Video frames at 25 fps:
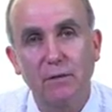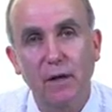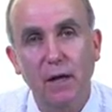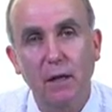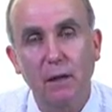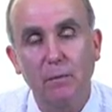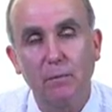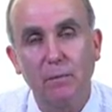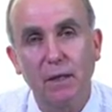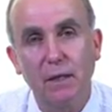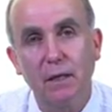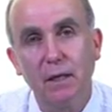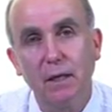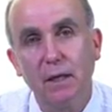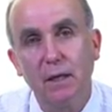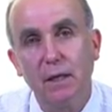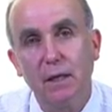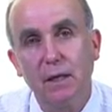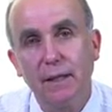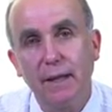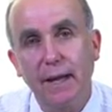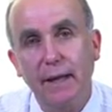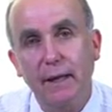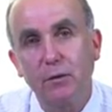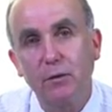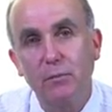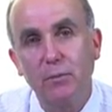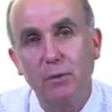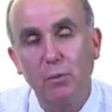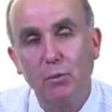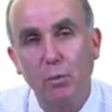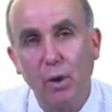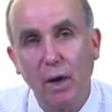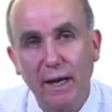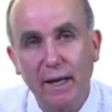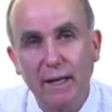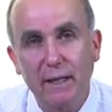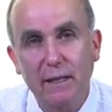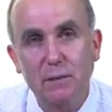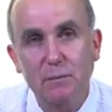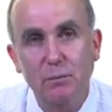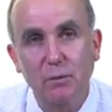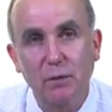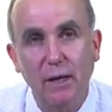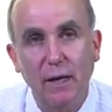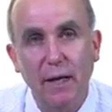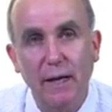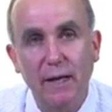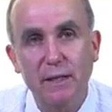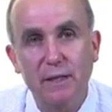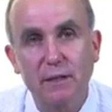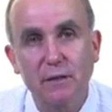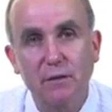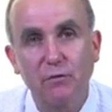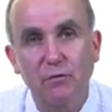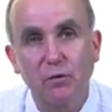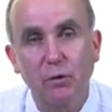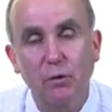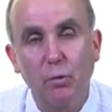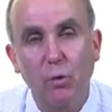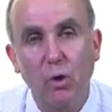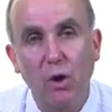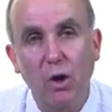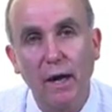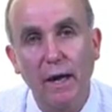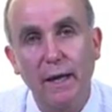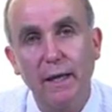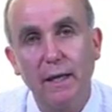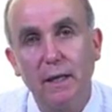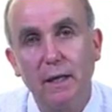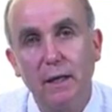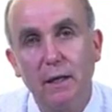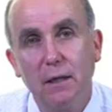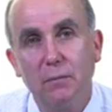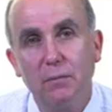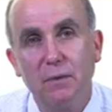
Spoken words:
development, that could be one explanation for why